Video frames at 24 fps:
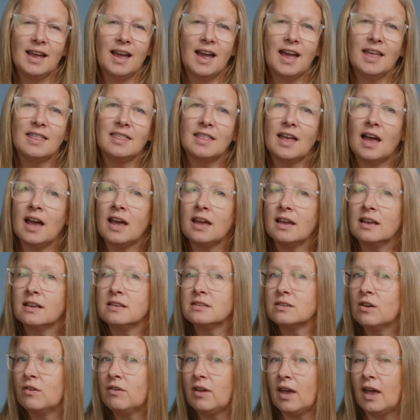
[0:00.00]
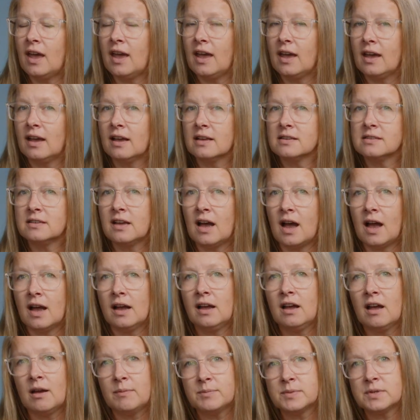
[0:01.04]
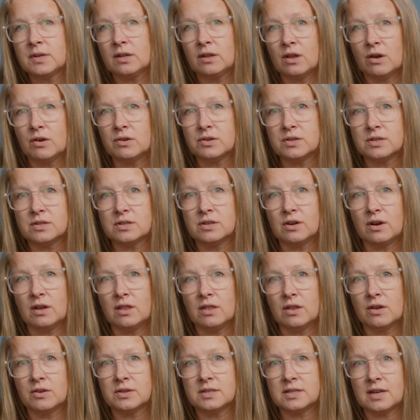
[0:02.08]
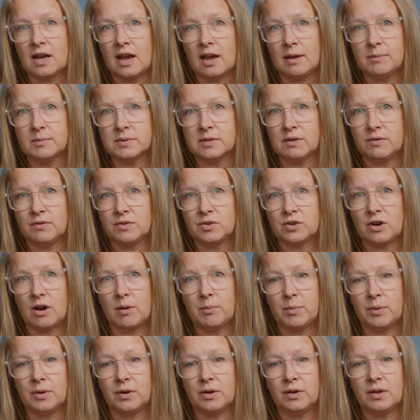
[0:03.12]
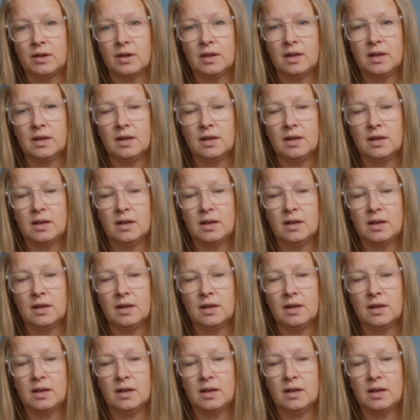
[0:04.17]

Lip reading: And that is okay, because God comes close during those times of trouble.